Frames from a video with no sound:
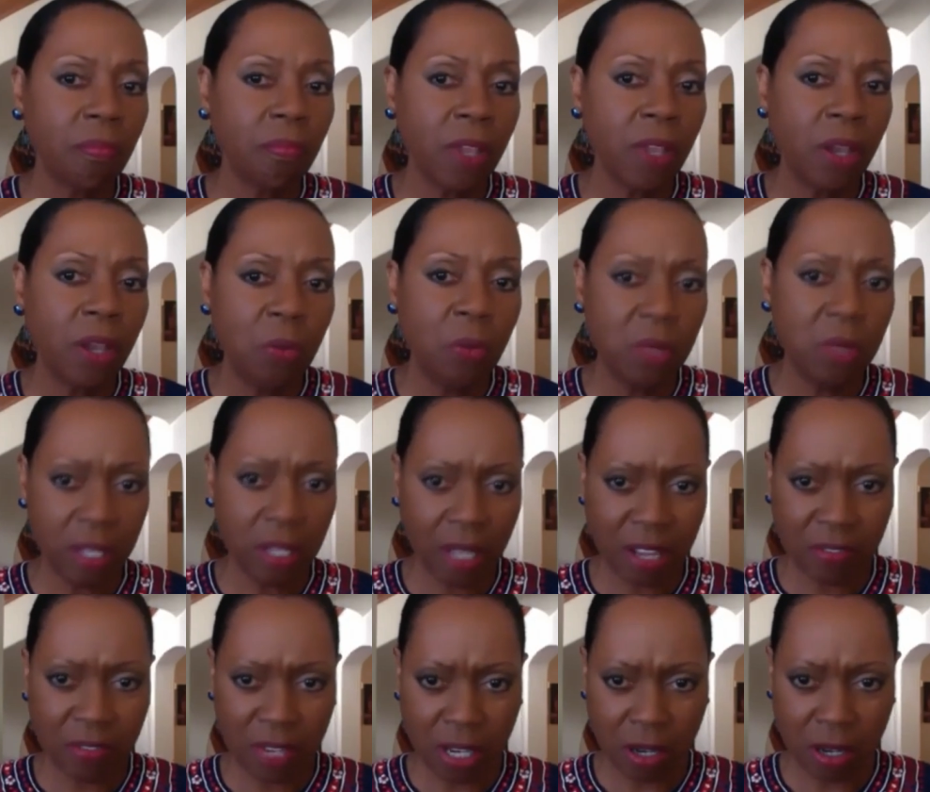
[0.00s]
With a
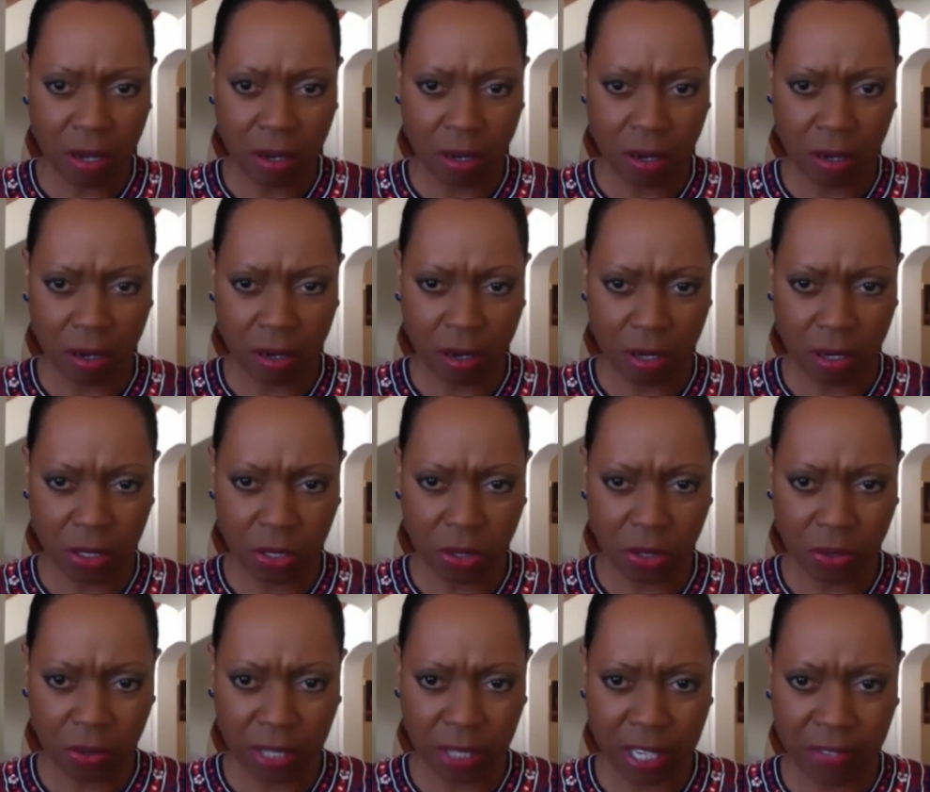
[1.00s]
loving heart, you
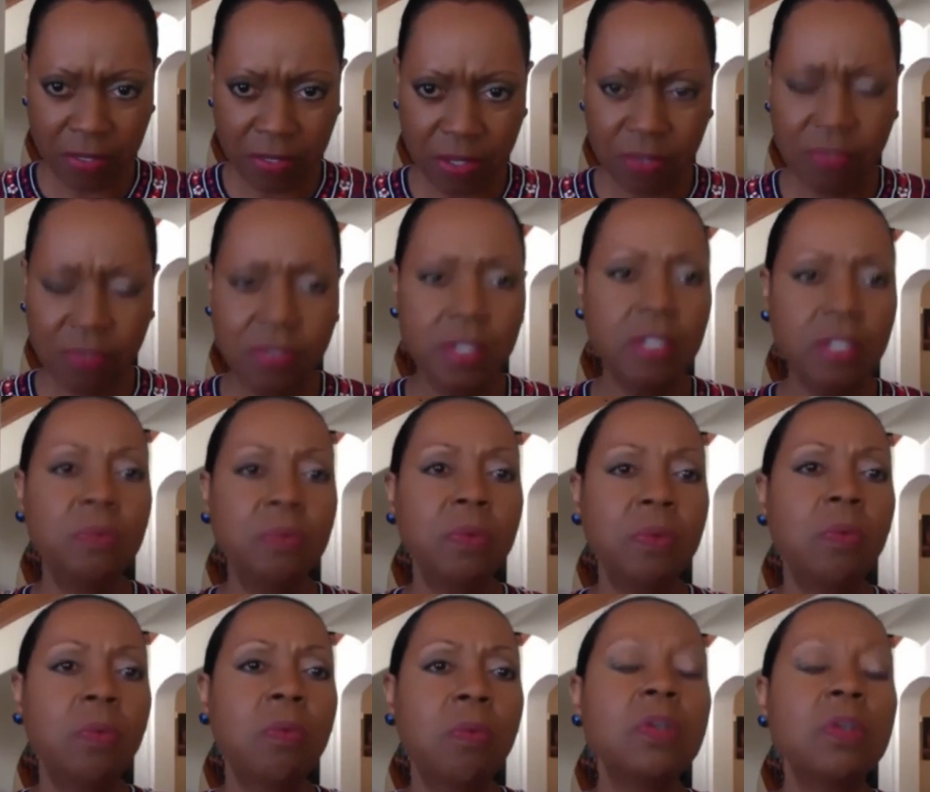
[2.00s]
don't have to fill it with
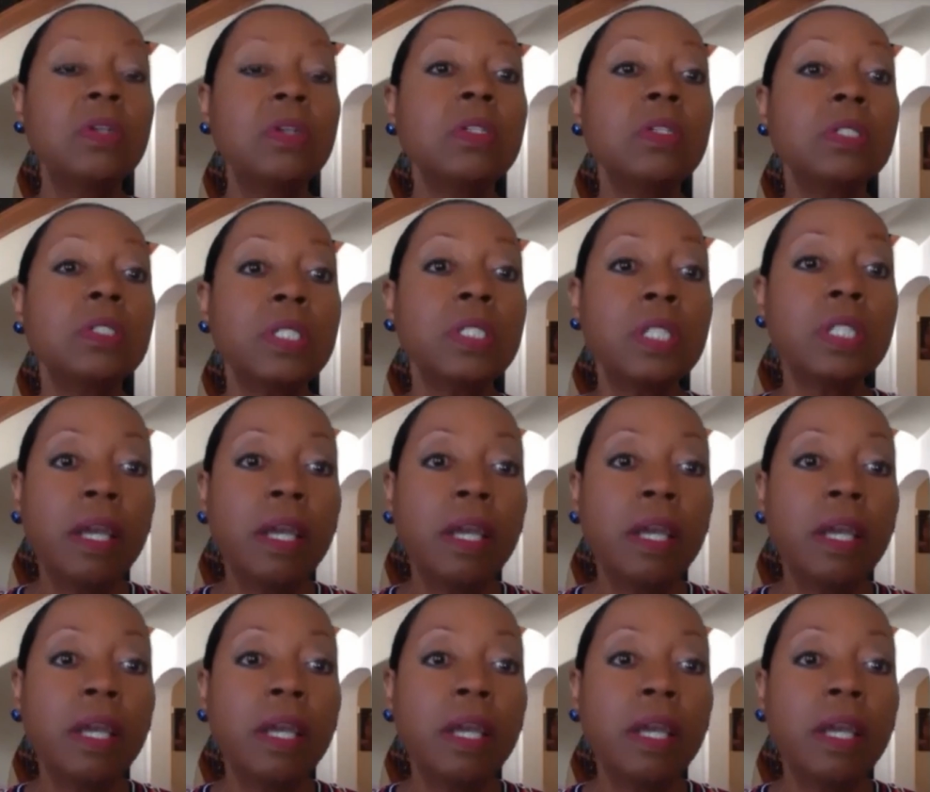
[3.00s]
words.